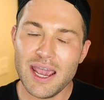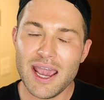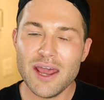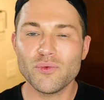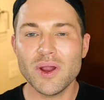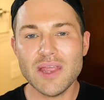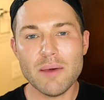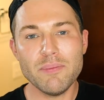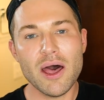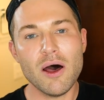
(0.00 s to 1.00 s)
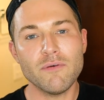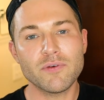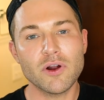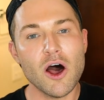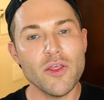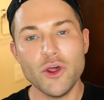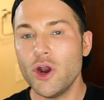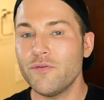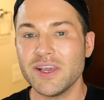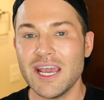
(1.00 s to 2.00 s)
and ring that bell for all the
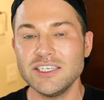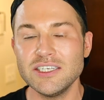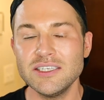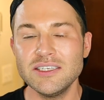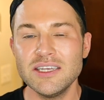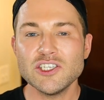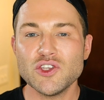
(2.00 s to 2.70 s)
notifications